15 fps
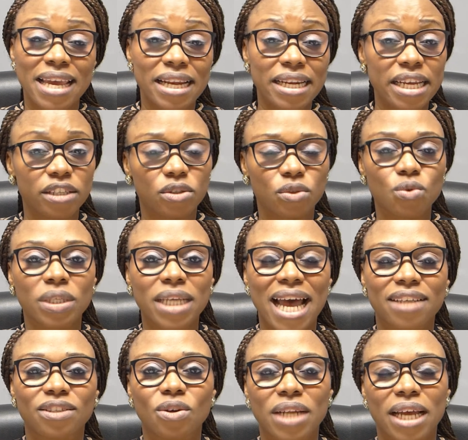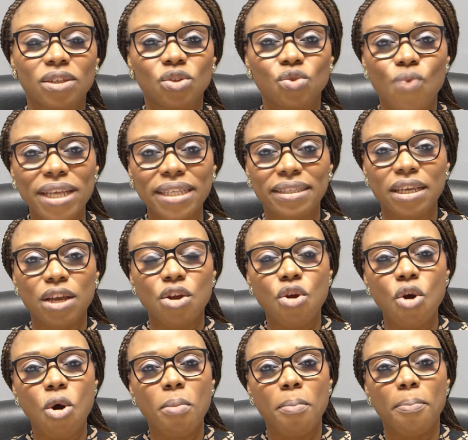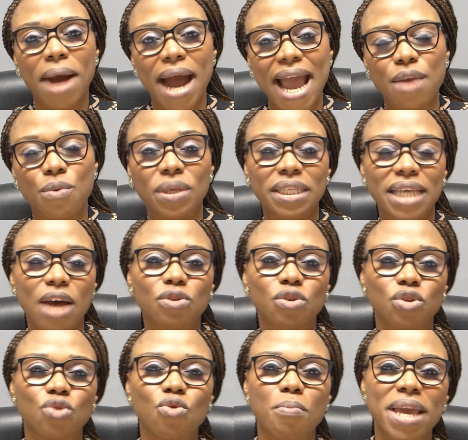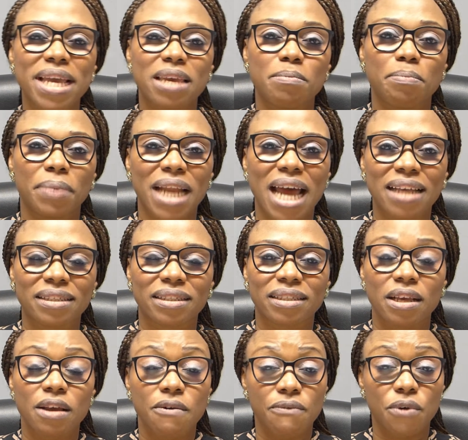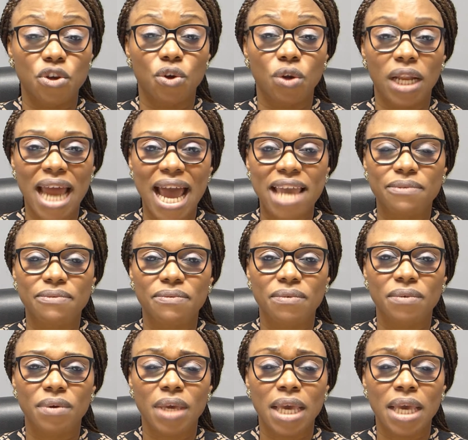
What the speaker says: this 2020, go by without you making plans for your life.